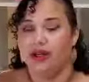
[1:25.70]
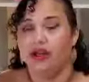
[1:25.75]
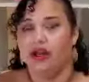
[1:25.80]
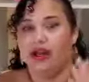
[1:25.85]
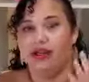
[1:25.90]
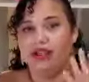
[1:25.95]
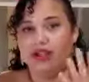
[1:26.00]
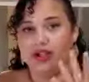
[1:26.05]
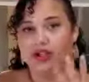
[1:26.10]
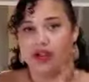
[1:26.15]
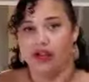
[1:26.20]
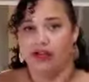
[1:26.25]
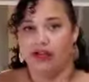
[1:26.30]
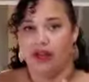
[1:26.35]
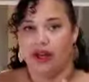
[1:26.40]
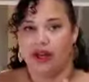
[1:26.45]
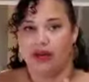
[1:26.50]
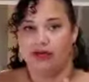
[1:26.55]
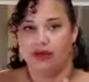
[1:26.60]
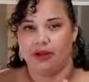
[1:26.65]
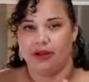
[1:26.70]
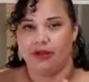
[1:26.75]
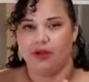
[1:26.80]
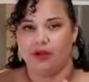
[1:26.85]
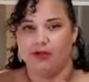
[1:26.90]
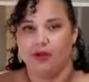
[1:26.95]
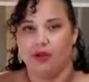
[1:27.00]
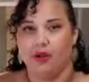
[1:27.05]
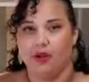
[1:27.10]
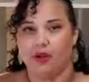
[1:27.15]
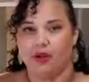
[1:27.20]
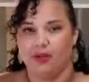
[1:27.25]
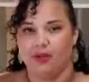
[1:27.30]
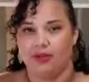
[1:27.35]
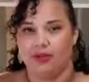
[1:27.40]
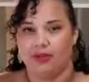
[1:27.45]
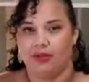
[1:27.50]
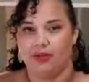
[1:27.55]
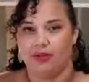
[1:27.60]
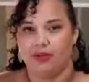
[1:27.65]
and then you divide by 4
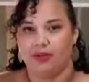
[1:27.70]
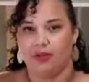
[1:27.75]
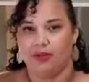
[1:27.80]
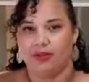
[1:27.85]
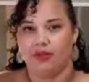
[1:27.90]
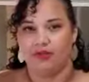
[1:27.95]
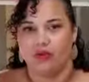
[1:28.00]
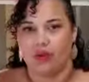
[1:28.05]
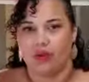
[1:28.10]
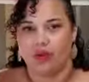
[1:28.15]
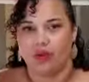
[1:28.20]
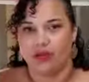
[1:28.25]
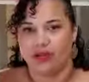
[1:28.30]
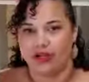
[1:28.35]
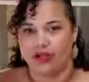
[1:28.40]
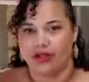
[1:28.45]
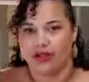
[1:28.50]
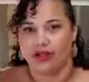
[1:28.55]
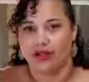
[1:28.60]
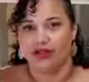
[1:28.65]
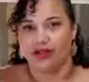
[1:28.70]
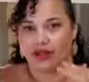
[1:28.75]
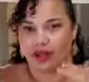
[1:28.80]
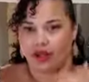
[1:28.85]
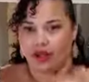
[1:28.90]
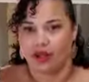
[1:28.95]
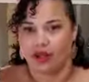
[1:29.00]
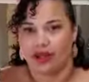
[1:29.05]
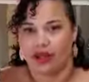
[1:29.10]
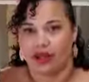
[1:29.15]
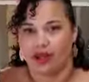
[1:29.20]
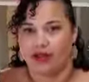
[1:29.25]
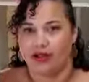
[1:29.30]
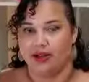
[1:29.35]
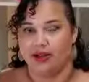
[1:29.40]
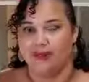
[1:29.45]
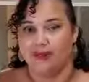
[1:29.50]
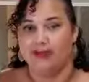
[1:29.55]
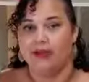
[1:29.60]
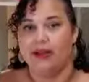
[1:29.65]
because there were 4 paychecks that you added up.